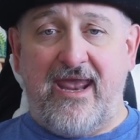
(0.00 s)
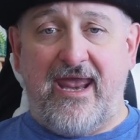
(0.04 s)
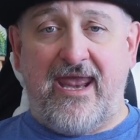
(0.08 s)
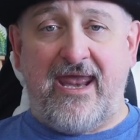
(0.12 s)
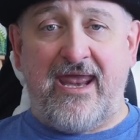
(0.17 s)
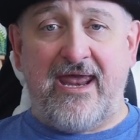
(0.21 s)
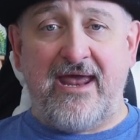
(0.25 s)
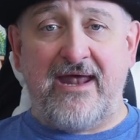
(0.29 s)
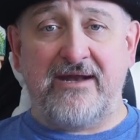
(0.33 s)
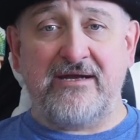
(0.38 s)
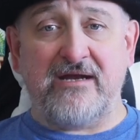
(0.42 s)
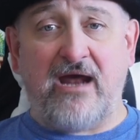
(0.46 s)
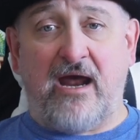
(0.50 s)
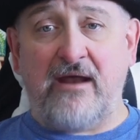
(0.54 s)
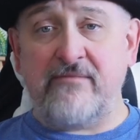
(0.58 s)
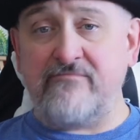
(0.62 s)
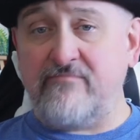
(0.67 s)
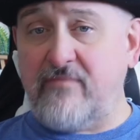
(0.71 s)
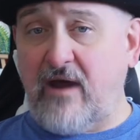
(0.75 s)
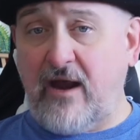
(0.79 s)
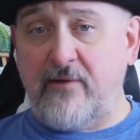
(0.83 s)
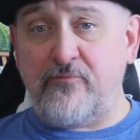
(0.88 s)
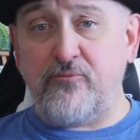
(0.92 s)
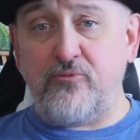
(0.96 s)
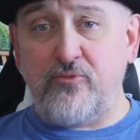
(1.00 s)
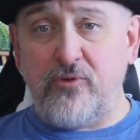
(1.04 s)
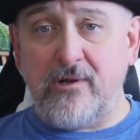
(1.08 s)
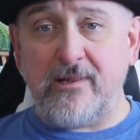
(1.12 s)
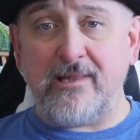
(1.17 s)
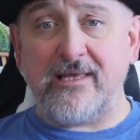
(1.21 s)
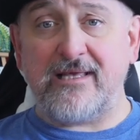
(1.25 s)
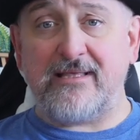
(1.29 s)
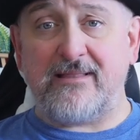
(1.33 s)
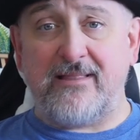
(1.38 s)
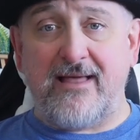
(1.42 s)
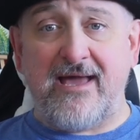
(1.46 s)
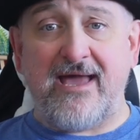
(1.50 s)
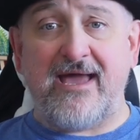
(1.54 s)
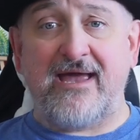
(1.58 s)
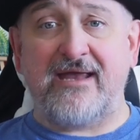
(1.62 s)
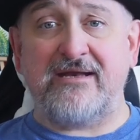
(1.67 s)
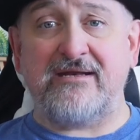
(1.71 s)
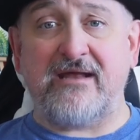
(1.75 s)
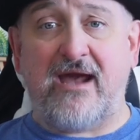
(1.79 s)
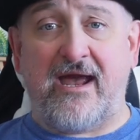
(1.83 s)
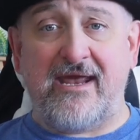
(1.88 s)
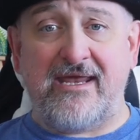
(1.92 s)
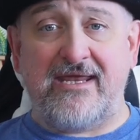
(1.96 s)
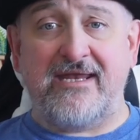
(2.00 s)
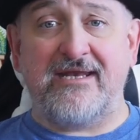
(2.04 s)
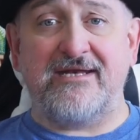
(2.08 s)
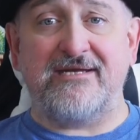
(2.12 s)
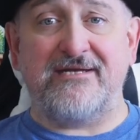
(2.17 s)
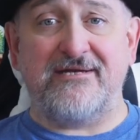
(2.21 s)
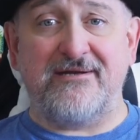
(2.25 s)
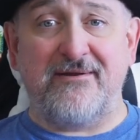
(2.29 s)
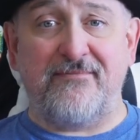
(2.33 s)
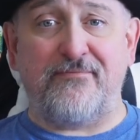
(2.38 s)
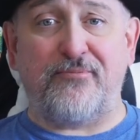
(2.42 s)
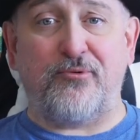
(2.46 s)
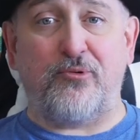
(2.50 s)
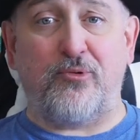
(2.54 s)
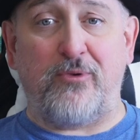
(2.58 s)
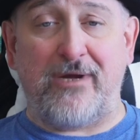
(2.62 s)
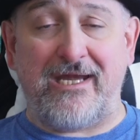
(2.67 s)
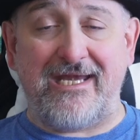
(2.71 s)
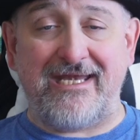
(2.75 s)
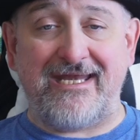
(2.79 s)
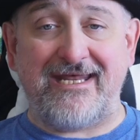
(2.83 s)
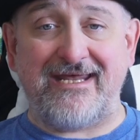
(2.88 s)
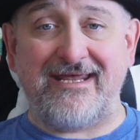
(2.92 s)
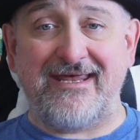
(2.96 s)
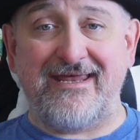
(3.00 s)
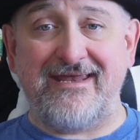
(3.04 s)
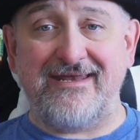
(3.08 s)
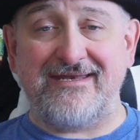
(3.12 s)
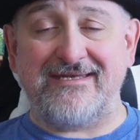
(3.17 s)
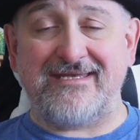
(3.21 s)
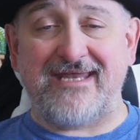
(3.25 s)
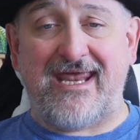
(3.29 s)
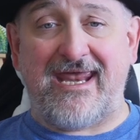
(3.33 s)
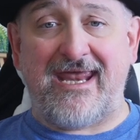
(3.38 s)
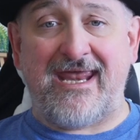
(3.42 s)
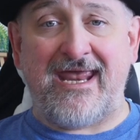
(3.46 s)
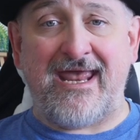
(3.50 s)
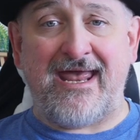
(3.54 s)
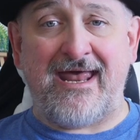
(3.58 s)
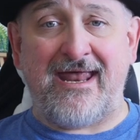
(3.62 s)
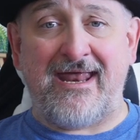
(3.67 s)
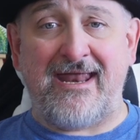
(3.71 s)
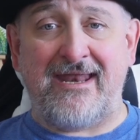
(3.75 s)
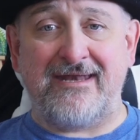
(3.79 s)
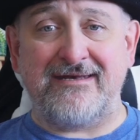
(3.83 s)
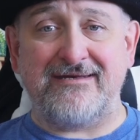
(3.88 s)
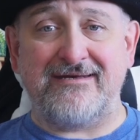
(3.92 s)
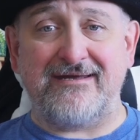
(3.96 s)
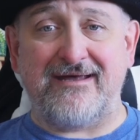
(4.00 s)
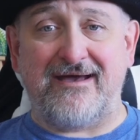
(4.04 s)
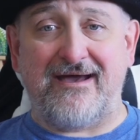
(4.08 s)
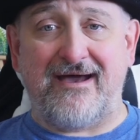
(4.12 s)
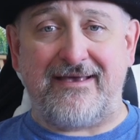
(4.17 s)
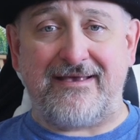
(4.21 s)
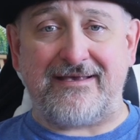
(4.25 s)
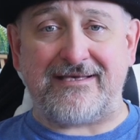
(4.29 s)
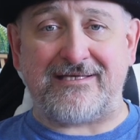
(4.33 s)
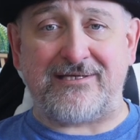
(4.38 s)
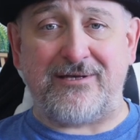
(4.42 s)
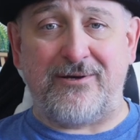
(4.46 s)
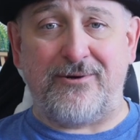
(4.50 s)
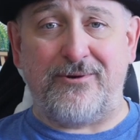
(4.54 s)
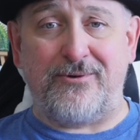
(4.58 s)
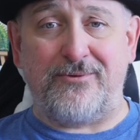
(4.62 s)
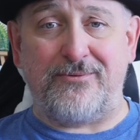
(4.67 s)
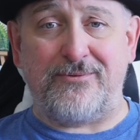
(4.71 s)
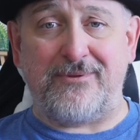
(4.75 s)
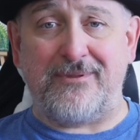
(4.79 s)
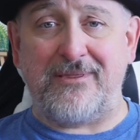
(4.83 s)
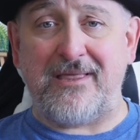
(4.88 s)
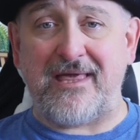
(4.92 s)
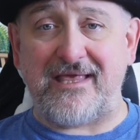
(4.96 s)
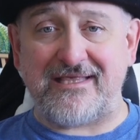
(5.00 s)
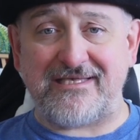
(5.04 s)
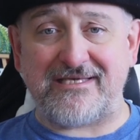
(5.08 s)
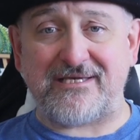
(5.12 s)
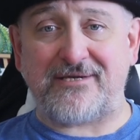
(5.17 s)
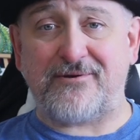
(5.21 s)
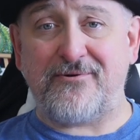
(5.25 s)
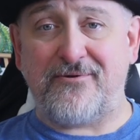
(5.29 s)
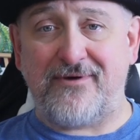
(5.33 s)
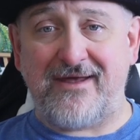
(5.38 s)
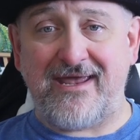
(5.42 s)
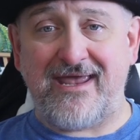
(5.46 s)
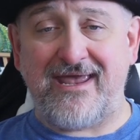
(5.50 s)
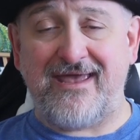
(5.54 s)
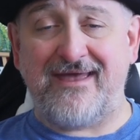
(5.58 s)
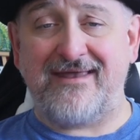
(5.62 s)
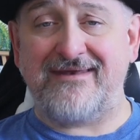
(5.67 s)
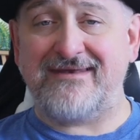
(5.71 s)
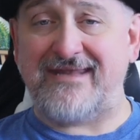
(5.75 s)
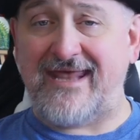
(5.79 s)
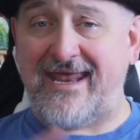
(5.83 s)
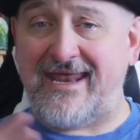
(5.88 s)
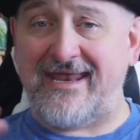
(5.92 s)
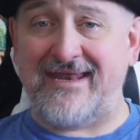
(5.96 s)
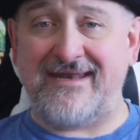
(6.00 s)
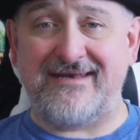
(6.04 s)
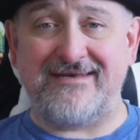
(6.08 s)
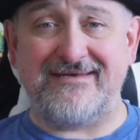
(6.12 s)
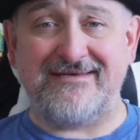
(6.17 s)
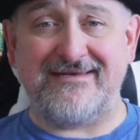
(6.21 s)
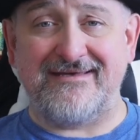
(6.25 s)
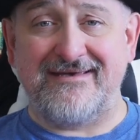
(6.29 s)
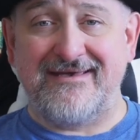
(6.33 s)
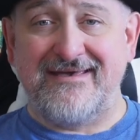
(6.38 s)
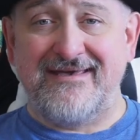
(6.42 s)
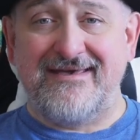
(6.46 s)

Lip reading: And I'm really glad I ended up reading it. And so let's go ahead and